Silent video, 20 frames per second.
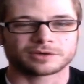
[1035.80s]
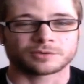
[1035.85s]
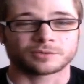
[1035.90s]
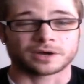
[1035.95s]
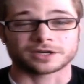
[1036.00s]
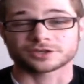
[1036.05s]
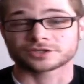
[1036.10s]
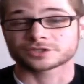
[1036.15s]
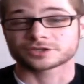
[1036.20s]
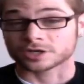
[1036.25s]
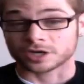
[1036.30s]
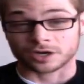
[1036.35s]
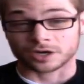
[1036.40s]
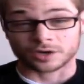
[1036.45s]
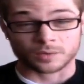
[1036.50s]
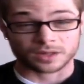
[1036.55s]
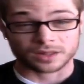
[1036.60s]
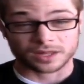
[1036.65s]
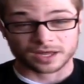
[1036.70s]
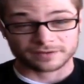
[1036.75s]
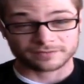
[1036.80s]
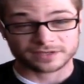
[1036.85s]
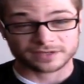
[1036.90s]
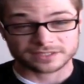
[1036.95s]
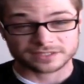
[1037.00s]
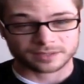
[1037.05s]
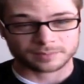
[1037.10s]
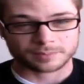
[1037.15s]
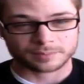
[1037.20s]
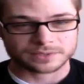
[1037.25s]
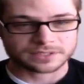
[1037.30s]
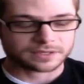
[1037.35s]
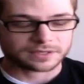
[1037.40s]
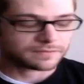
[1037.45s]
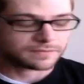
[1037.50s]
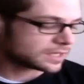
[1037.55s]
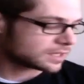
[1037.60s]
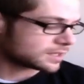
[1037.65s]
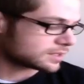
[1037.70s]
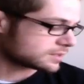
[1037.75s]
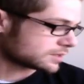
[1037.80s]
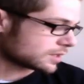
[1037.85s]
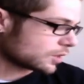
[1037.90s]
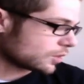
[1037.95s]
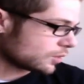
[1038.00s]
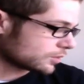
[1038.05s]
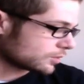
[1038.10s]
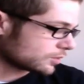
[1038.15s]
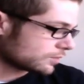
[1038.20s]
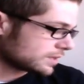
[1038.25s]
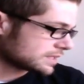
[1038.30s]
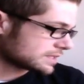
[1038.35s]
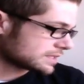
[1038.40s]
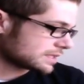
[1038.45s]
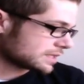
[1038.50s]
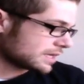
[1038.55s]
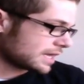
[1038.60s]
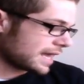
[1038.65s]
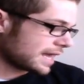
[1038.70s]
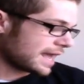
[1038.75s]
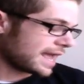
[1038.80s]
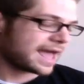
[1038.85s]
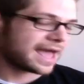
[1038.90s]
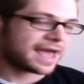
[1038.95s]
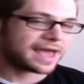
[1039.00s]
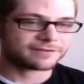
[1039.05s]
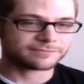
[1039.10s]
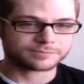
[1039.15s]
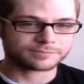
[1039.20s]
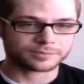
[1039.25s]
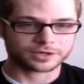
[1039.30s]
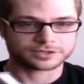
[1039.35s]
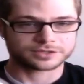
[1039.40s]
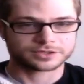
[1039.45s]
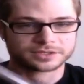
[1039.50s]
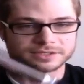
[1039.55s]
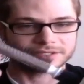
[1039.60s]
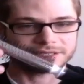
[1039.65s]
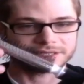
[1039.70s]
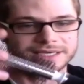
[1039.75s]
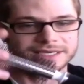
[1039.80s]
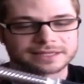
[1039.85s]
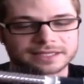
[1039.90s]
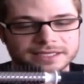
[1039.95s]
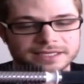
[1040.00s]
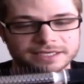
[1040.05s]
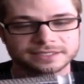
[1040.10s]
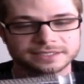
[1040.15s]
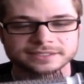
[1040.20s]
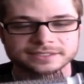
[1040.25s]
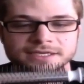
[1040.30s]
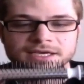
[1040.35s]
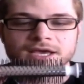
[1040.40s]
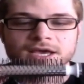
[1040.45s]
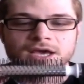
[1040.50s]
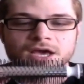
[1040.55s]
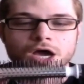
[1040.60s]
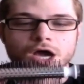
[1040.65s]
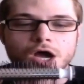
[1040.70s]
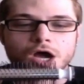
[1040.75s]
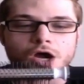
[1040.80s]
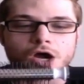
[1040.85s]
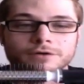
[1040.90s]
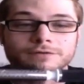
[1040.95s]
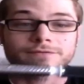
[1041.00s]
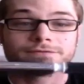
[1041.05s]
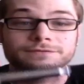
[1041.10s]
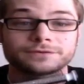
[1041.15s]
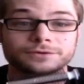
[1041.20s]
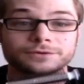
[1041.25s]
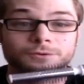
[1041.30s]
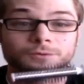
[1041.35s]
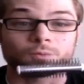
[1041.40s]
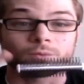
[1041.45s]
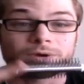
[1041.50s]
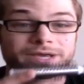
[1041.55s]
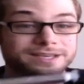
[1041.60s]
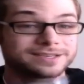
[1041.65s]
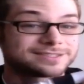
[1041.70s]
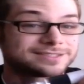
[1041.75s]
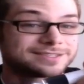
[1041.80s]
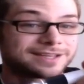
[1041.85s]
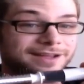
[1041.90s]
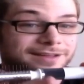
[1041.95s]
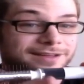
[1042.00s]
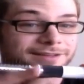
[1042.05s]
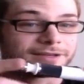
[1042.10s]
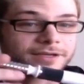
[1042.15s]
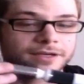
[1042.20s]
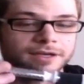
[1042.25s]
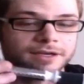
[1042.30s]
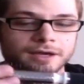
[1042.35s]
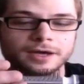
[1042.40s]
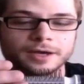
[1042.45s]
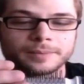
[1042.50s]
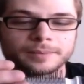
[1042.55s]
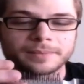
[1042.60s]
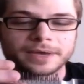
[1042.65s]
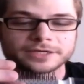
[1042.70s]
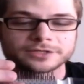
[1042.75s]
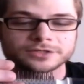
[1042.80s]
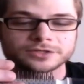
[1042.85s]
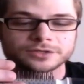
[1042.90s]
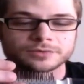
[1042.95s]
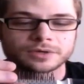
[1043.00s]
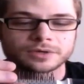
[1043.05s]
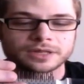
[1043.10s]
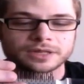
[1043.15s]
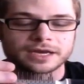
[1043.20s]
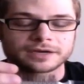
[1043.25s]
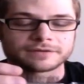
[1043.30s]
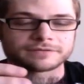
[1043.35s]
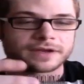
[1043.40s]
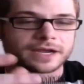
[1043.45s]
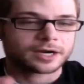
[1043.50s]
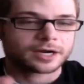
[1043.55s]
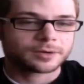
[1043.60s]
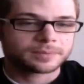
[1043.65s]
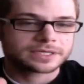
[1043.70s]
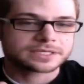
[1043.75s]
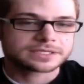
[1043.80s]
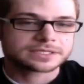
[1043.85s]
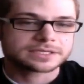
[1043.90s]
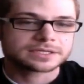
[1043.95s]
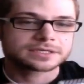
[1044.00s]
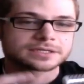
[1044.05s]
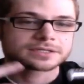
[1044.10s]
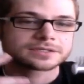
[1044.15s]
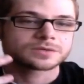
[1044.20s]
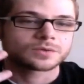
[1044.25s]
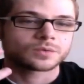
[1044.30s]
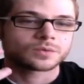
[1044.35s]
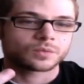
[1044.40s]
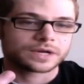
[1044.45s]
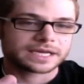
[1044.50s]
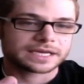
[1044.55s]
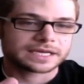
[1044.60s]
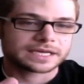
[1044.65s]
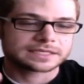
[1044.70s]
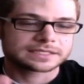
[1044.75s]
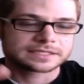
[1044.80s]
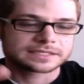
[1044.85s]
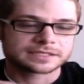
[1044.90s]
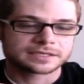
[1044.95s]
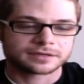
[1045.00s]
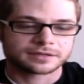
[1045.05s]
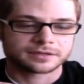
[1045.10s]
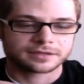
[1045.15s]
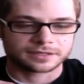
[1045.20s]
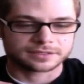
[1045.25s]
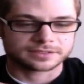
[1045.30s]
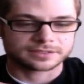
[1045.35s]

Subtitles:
want to show a lot of examples of it, because the only reason I have brushes like this are for wig styling. I do a lot of hair pieces, wigs, things